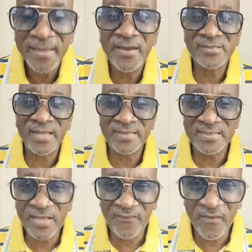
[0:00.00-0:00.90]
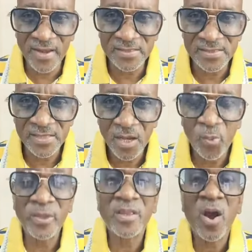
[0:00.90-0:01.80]
there is a difference
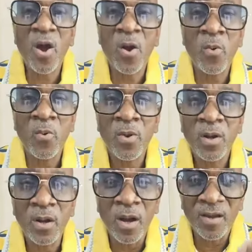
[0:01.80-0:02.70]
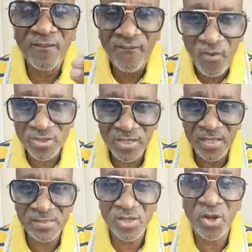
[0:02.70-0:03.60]
with how God
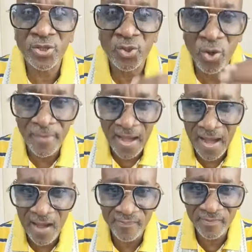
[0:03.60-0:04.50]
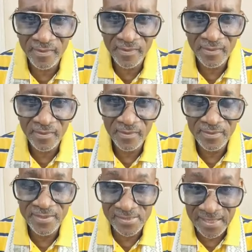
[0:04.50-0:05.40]
functions on your behalf.
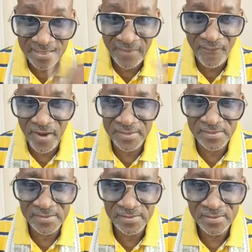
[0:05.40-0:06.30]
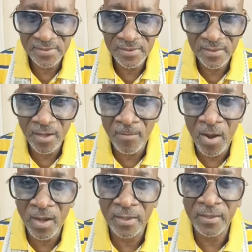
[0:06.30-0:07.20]
There's a difference. Come
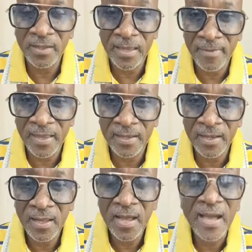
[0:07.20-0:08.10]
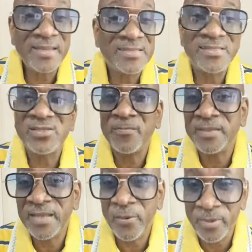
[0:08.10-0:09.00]
on. Amen? And this is
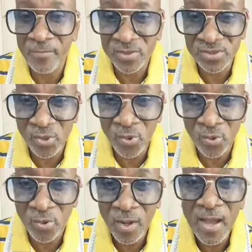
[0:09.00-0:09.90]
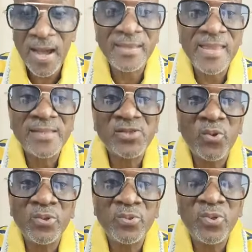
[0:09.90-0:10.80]
something that we must know. And that's
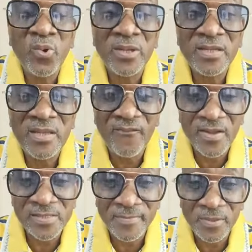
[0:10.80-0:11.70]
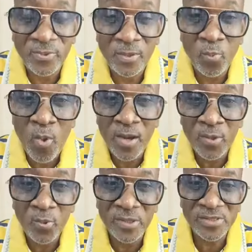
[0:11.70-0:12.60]
how you know the difference between
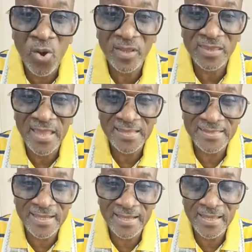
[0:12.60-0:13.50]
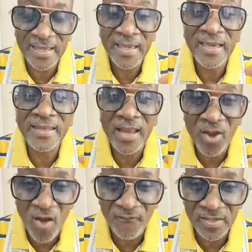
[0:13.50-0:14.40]
one who is authentically in an
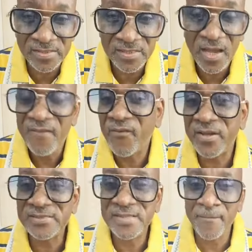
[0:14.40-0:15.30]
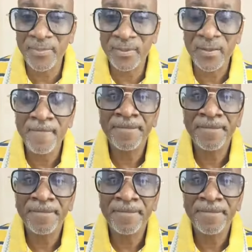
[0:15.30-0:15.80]
office. For example,